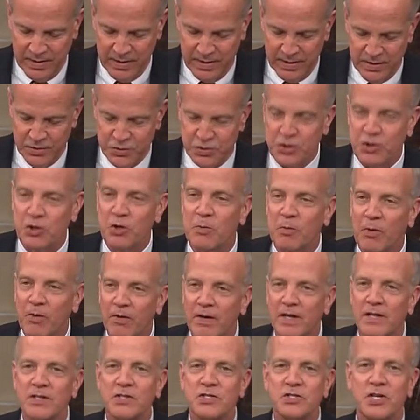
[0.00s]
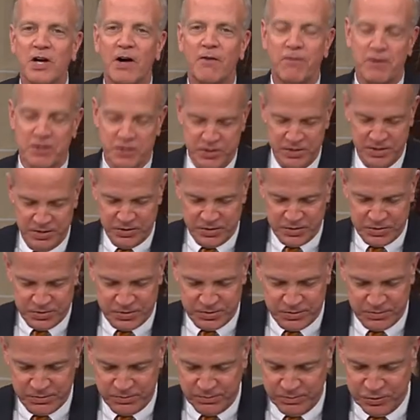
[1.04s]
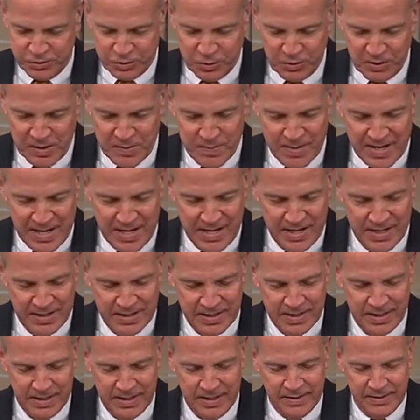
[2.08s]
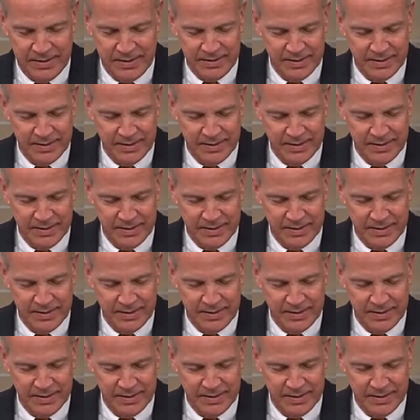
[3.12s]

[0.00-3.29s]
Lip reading: His humor and selflessness truly made an